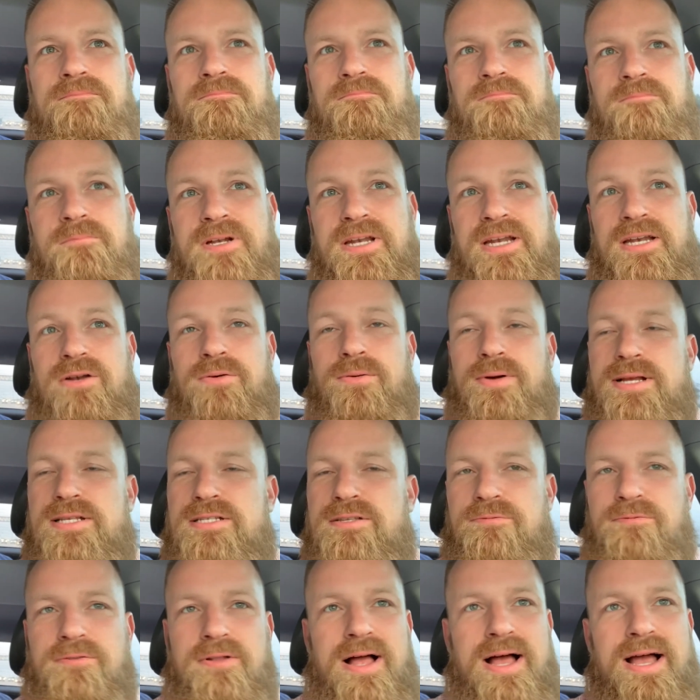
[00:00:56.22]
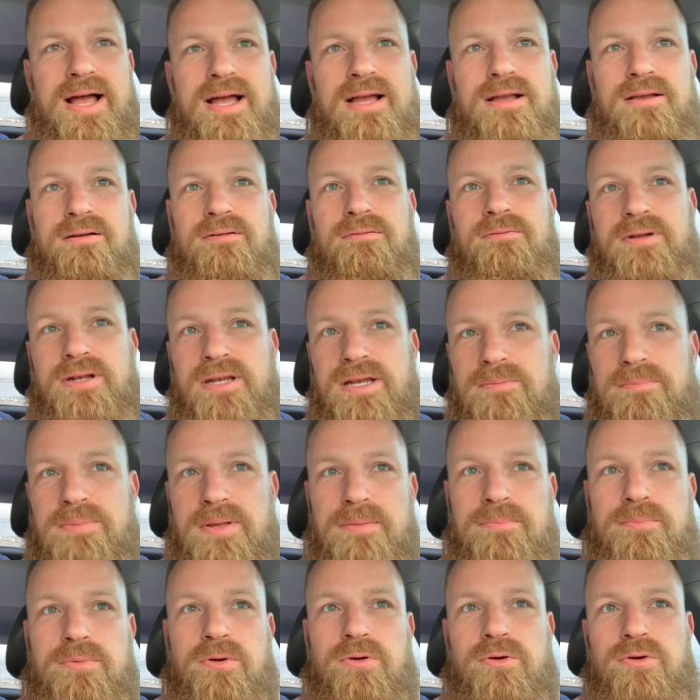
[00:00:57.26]
We need to raise the flag. We need
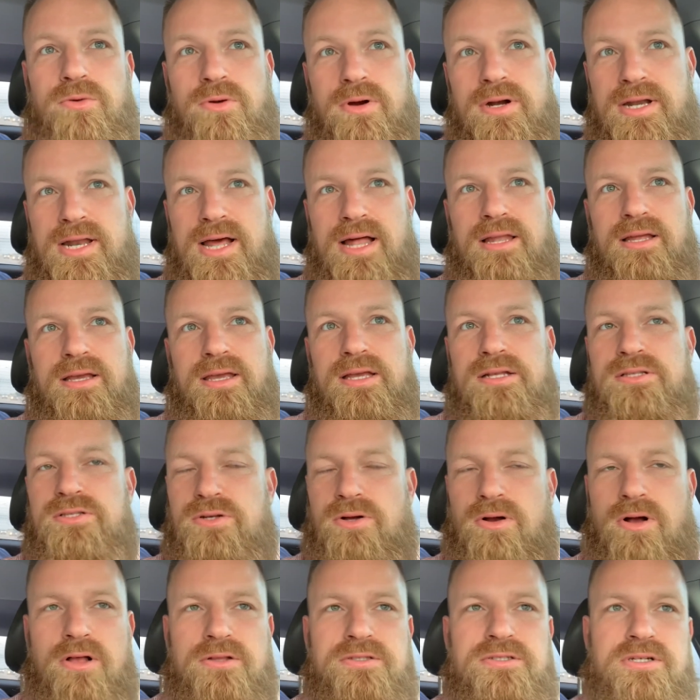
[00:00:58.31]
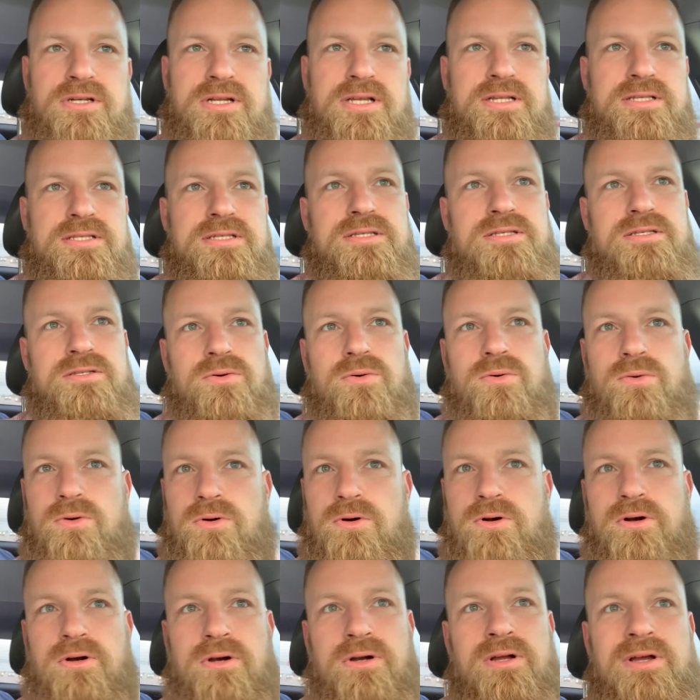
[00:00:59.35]
people who are delegates or alternates
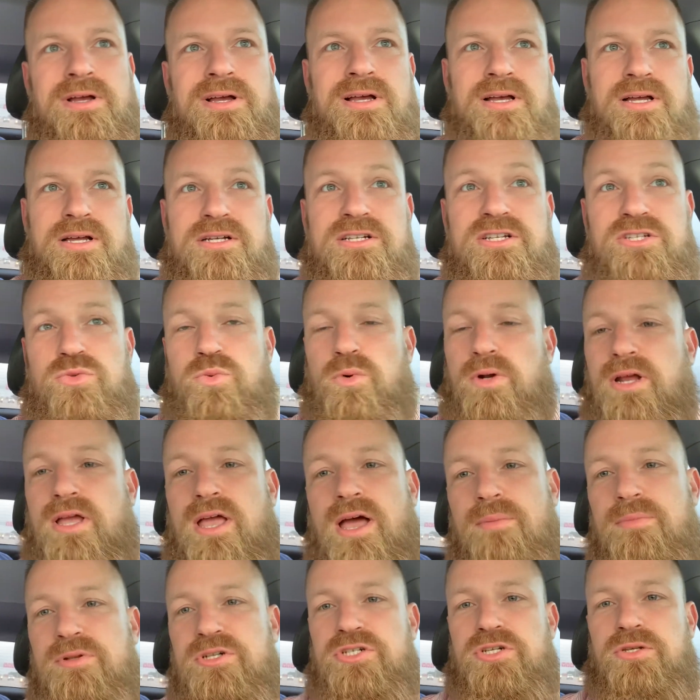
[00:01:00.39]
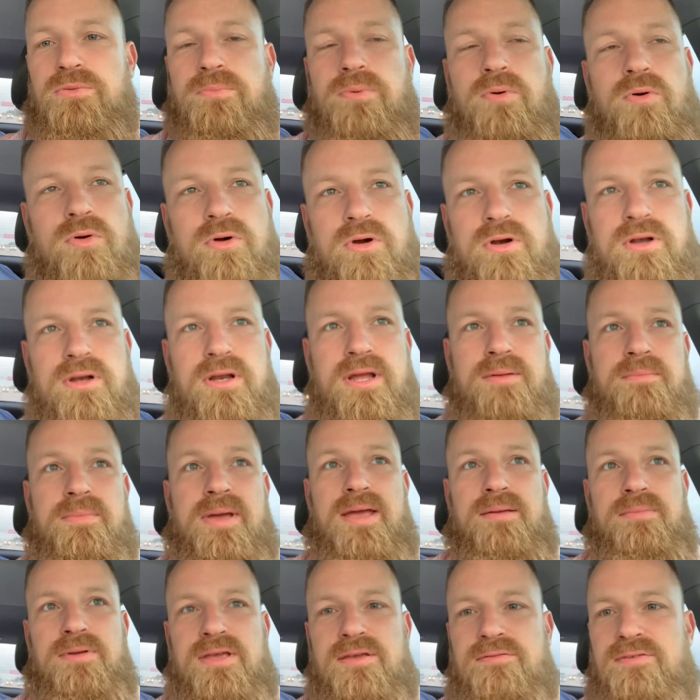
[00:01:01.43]
or just want to come and support and
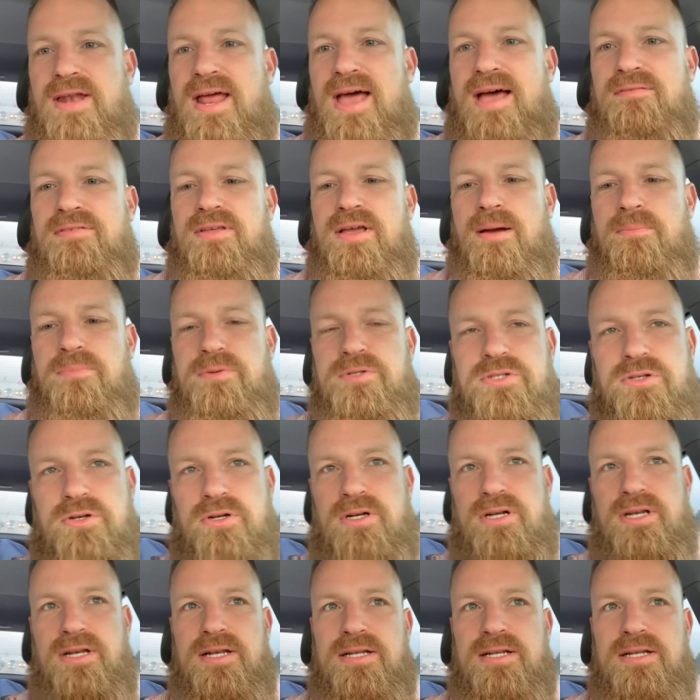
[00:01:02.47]
maybe even have the opportunity to